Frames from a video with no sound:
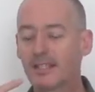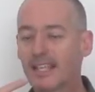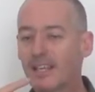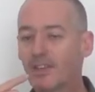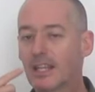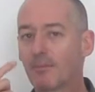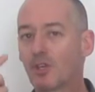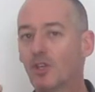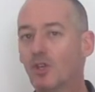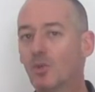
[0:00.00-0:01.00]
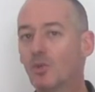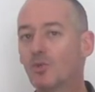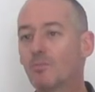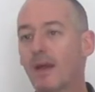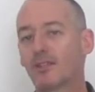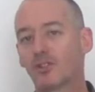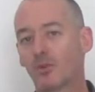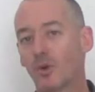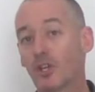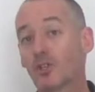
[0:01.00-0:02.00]
giving them cues based
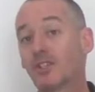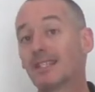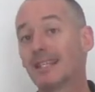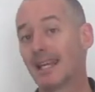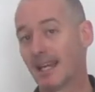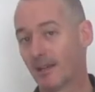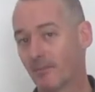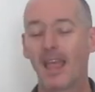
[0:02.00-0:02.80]
on what you're seeing.